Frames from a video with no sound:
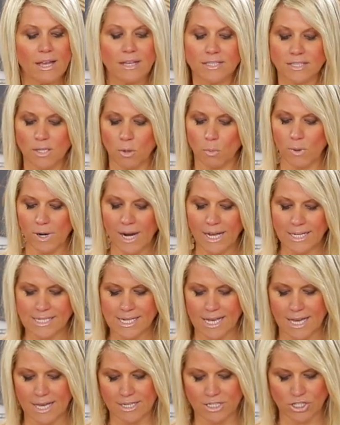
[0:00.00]
So what I
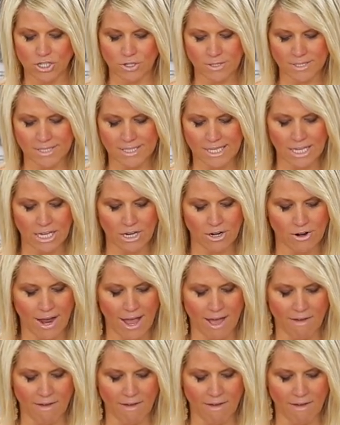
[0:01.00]
did is, you can see here I